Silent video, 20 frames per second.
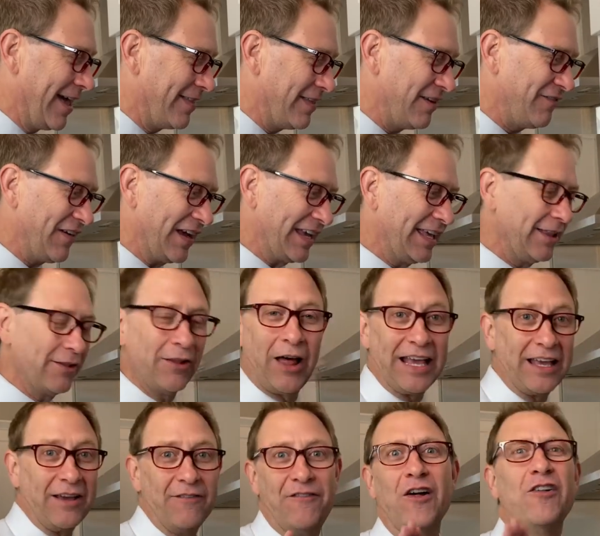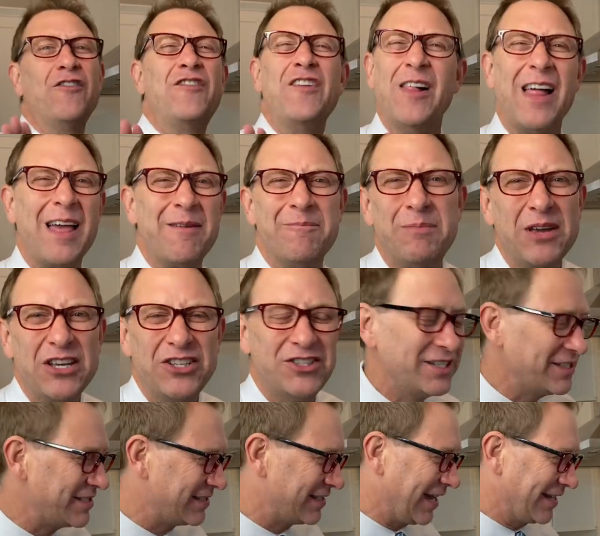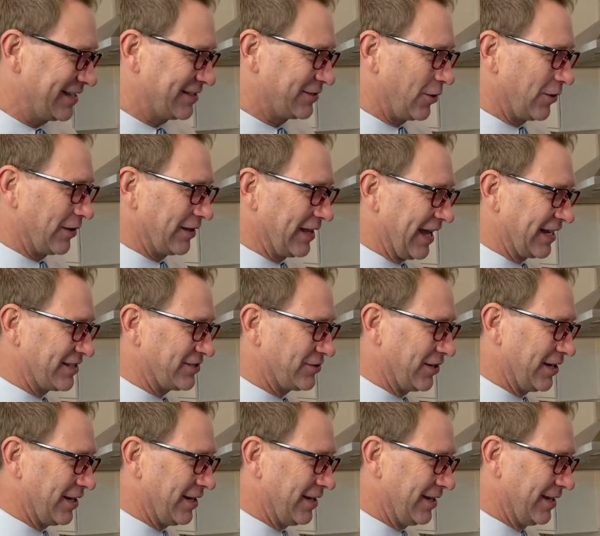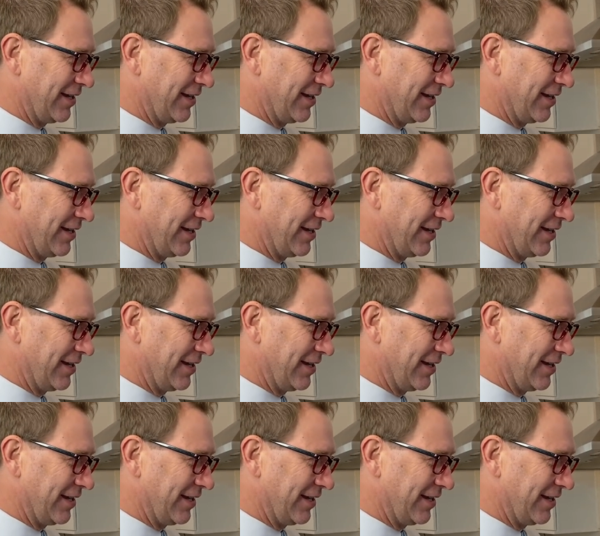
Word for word: then if I get like, if I feel ambitious, I just go extra